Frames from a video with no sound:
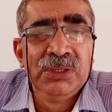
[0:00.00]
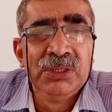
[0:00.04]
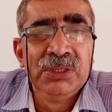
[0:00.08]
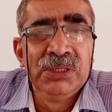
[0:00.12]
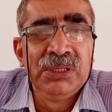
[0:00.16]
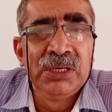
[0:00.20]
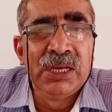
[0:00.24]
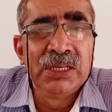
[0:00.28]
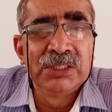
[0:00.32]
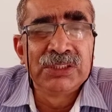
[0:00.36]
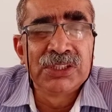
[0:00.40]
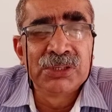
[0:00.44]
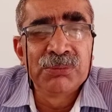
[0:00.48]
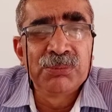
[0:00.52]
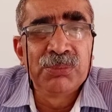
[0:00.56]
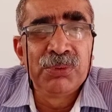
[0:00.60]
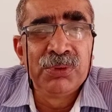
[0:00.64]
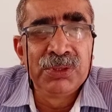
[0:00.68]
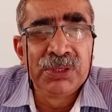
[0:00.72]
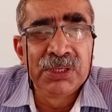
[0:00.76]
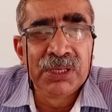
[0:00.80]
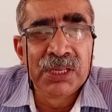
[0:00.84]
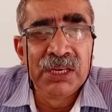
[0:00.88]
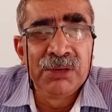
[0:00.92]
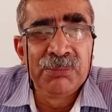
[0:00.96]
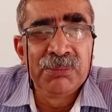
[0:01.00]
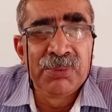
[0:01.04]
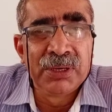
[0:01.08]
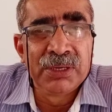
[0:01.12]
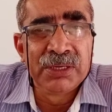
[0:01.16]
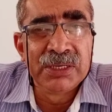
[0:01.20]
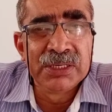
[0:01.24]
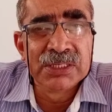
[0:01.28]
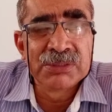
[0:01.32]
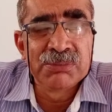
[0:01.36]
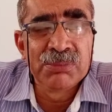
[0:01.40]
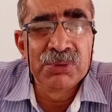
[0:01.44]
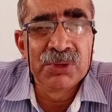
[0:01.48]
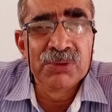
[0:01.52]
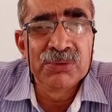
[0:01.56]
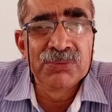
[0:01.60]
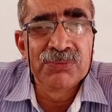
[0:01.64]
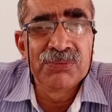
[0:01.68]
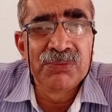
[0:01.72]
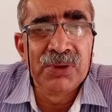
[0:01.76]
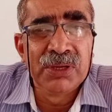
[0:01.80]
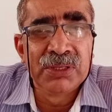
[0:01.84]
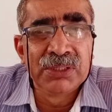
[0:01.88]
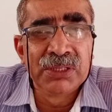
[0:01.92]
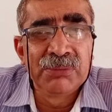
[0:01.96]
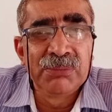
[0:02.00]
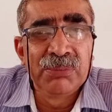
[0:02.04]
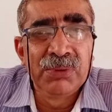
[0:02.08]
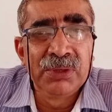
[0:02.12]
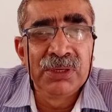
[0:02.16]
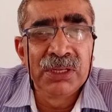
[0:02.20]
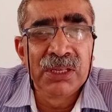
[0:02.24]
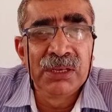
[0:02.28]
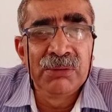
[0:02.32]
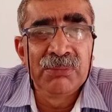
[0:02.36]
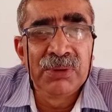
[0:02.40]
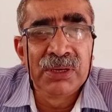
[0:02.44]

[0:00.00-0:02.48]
other political parties. Because if other political